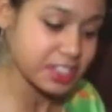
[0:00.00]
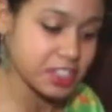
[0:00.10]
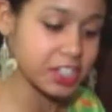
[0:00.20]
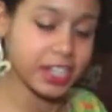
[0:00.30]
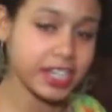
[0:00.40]

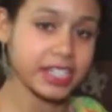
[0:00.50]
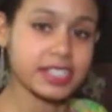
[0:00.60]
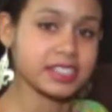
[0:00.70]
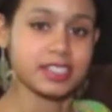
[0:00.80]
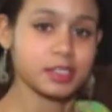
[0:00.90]
good, I
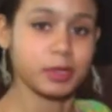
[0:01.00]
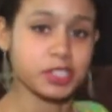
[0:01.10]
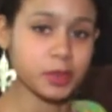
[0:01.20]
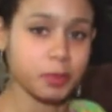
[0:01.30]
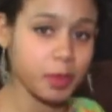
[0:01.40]
guess,
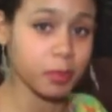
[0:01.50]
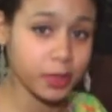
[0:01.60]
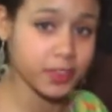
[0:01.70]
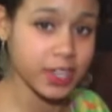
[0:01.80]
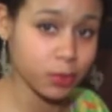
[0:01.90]
especially with my
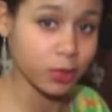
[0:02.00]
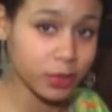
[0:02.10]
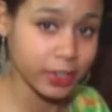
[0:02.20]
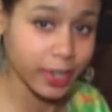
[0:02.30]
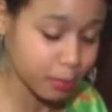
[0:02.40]
birthday
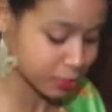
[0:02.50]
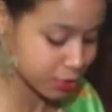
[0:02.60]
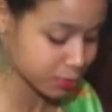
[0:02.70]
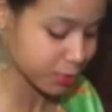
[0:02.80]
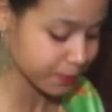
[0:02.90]
rolling up soon.